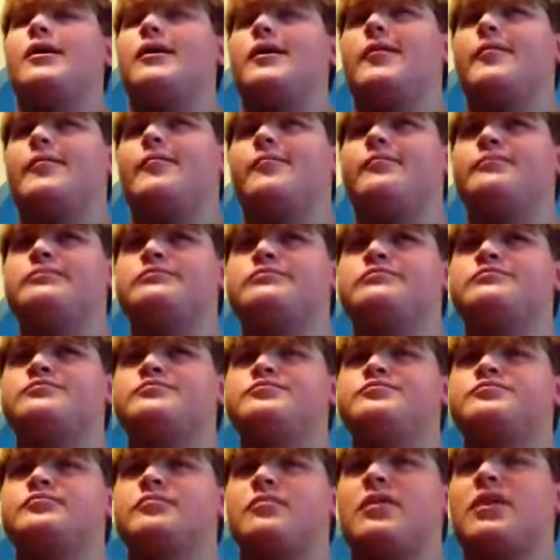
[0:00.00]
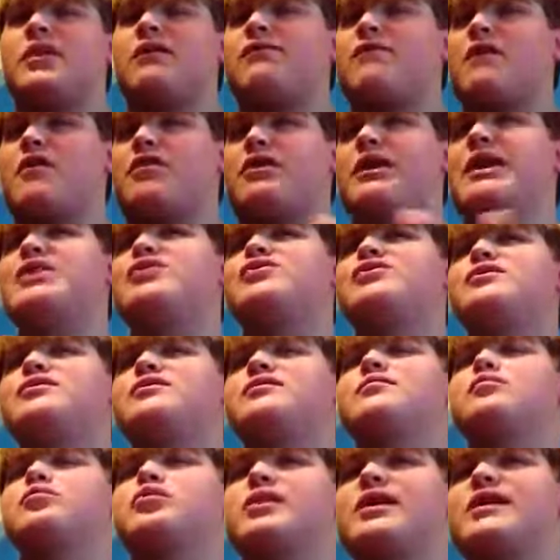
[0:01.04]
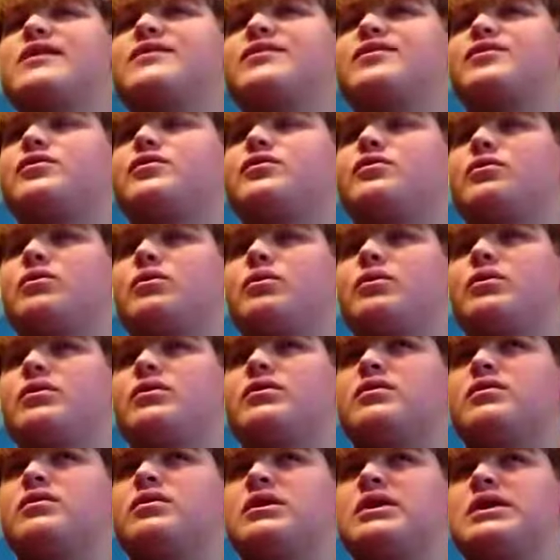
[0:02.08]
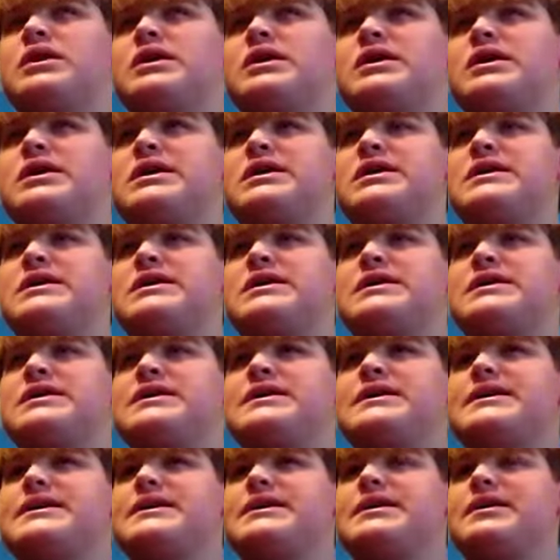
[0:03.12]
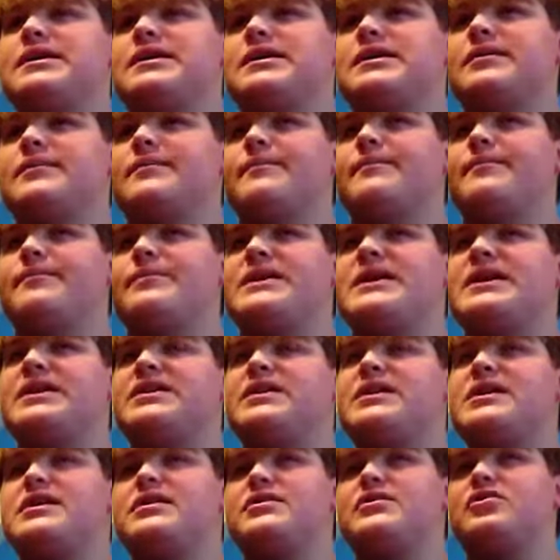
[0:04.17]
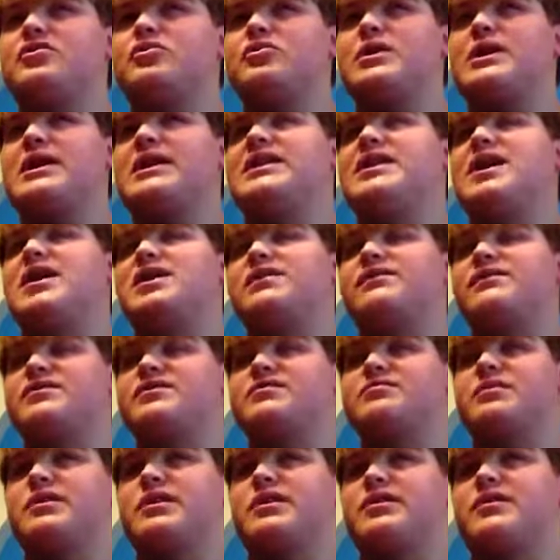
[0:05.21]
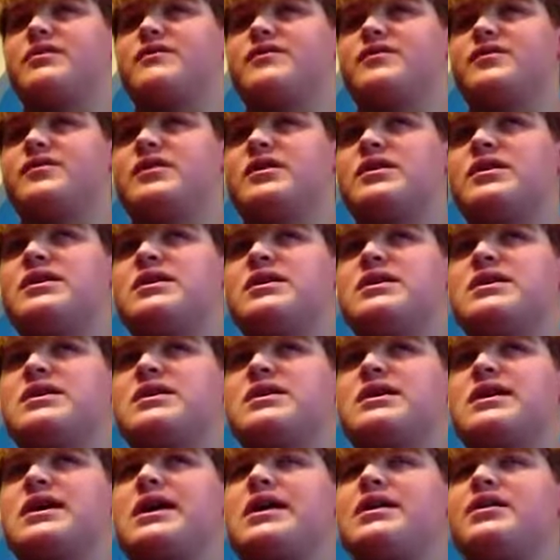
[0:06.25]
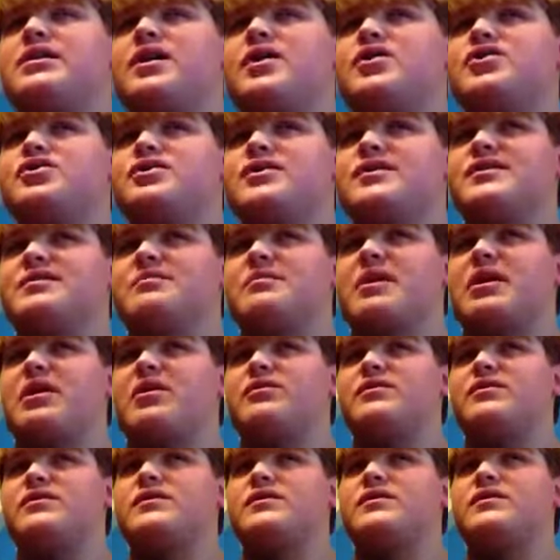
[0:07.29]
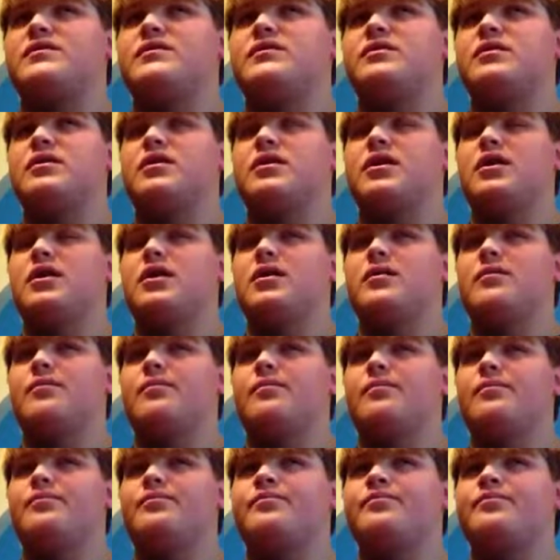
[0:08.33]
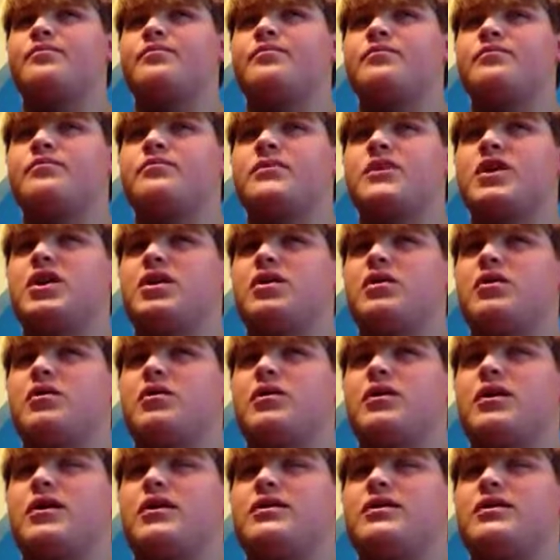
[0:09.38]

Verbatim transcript: um, foundationalism relates to um, to inductivism because induction is about, um, you know,